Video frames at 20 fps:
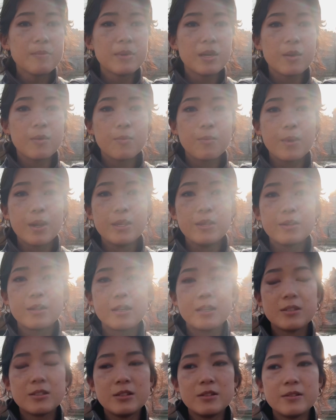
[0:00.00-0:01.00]
But what you
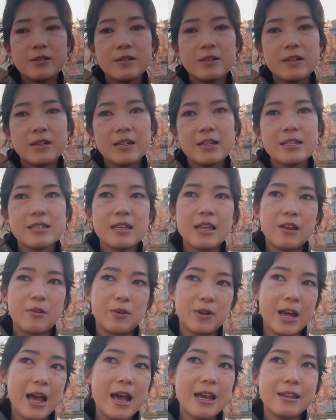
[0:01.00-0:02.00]
could do instead, or
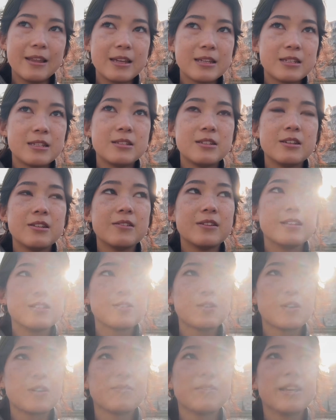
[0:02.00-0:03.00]
what I like to do, is
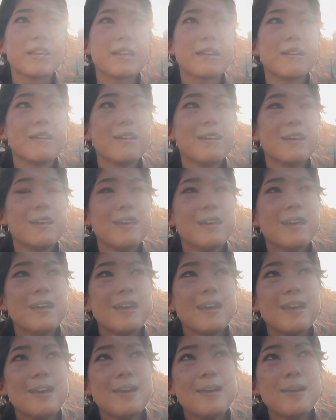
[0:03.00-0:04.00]
sort of like
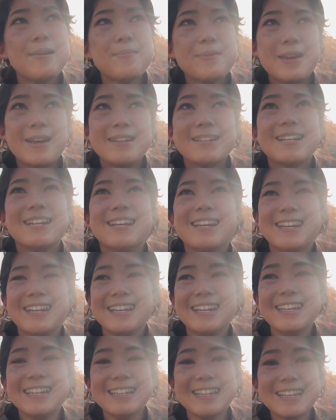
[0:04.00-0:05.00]

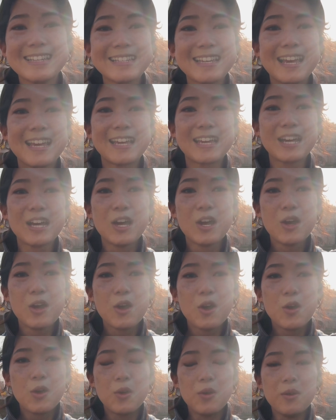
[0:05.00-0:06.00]
imagine this like
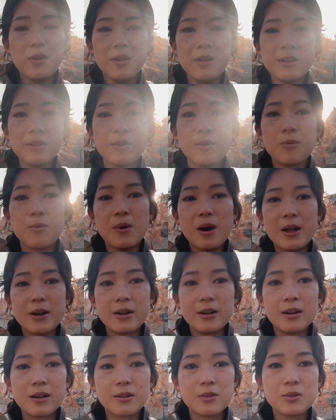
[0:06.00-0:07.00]

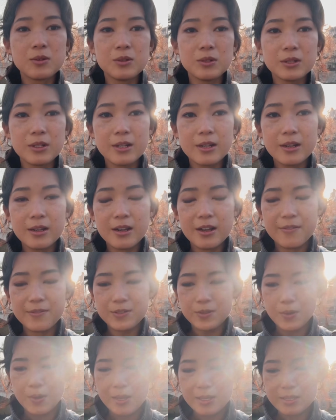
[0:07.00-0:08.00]
water cooler of
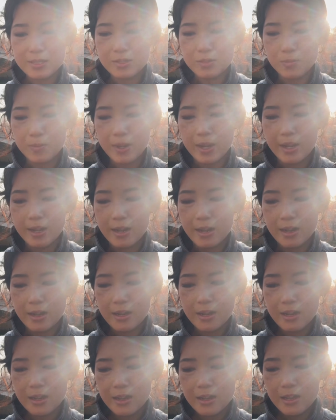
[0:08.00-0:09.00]
sorts,
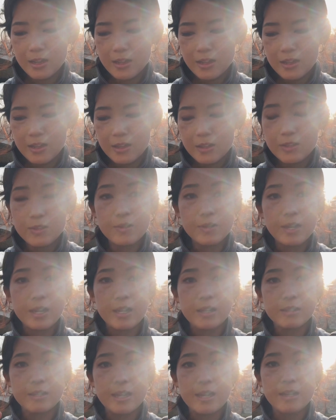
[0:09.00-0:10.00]
where you
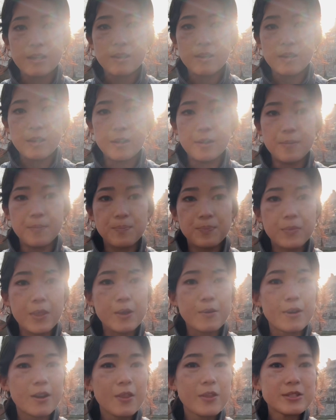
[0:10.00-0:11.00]
can like
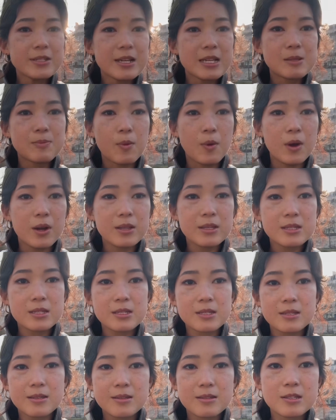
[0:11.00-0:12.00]
one of those like
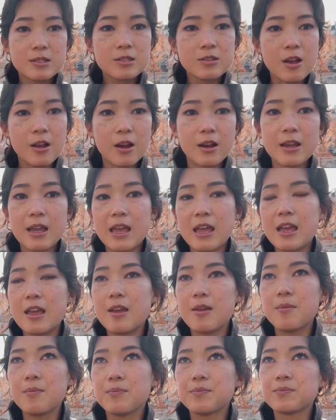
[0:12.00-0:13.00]
sports soccer
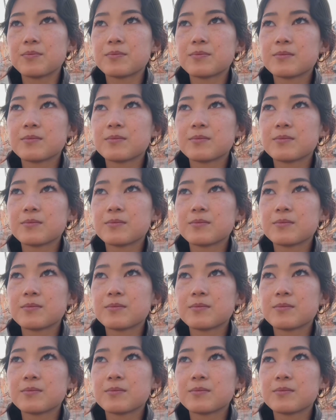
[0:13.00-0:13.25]
game